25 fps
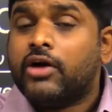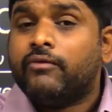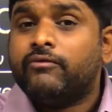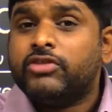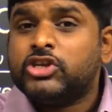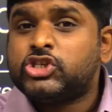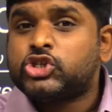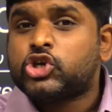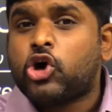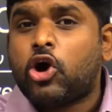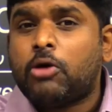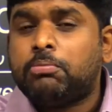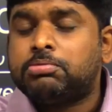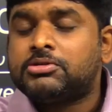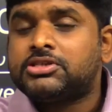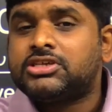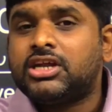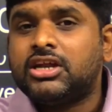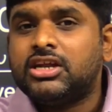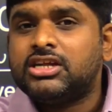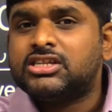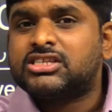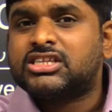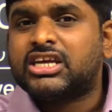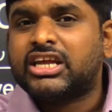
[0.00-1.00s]
Which
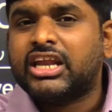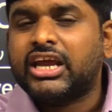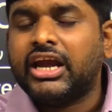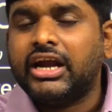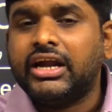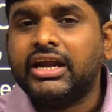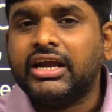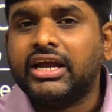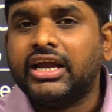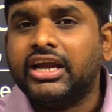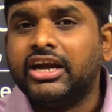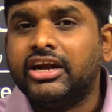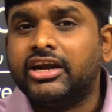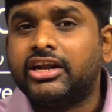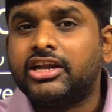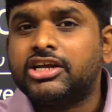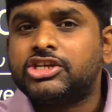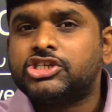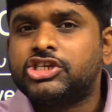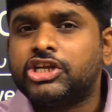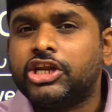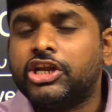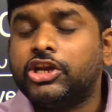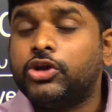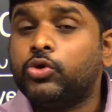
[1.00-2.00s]
optional is creating
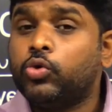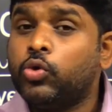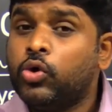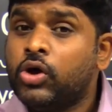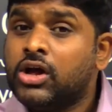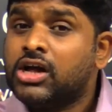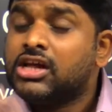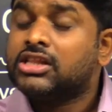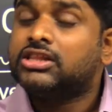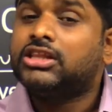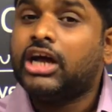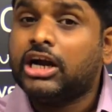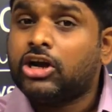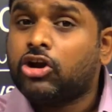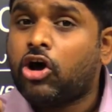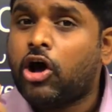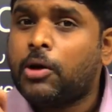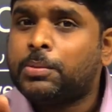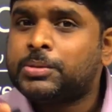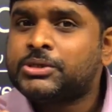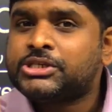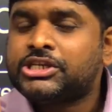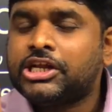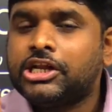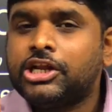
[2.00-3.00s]
interest in you? That
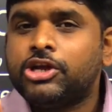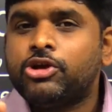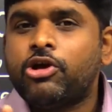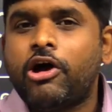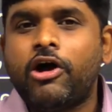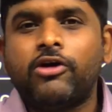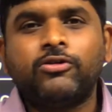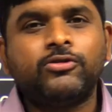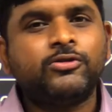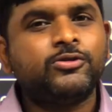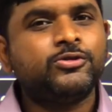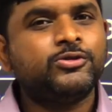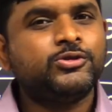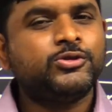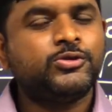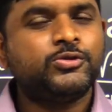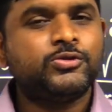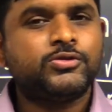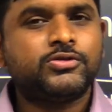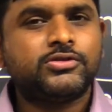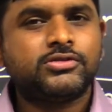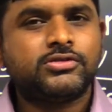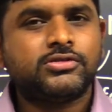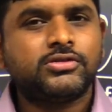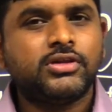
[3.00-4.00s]
optional you have to
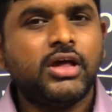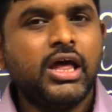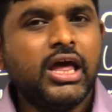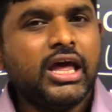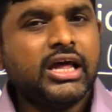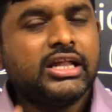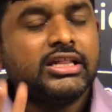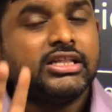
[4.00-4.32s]
choose.